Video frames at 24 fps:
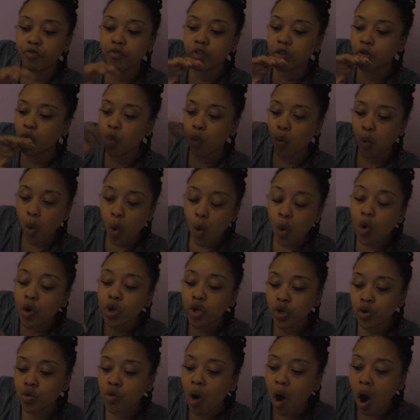who
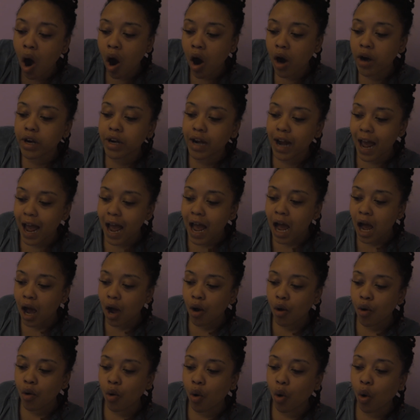you are
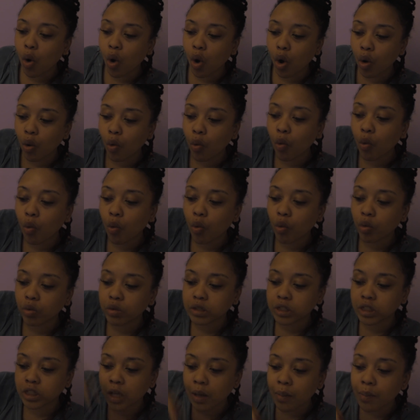now, or
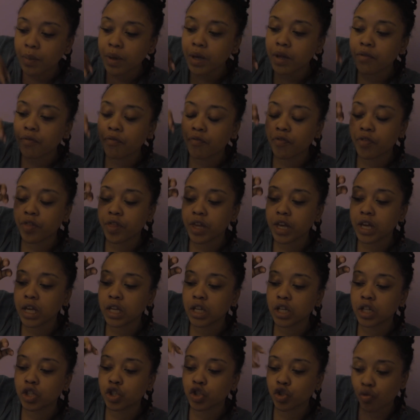some of
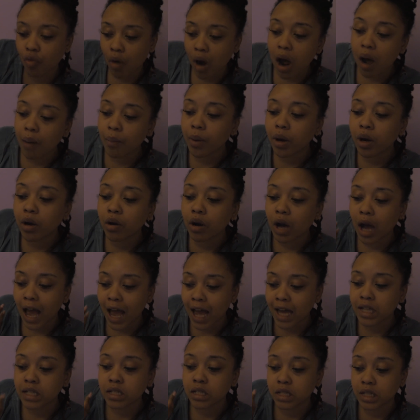the trauma,
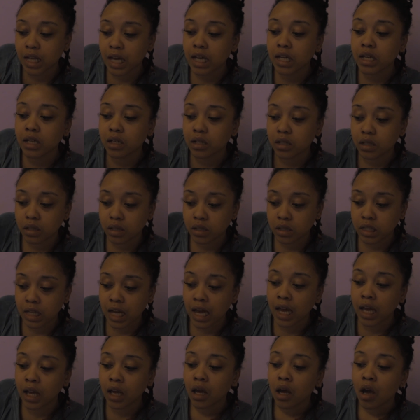as they
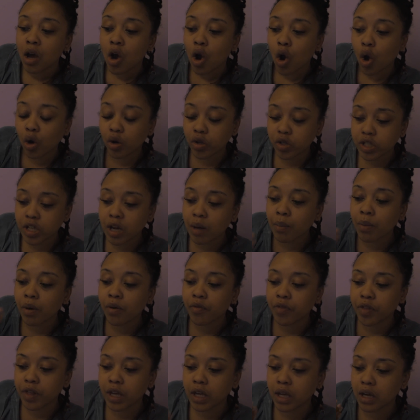say, or some
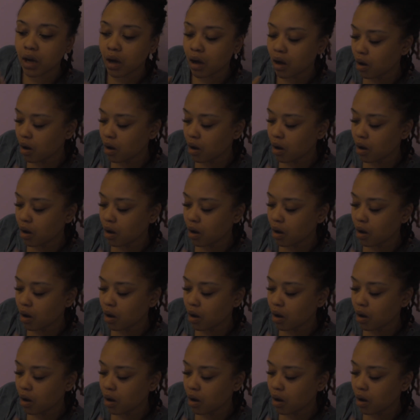of the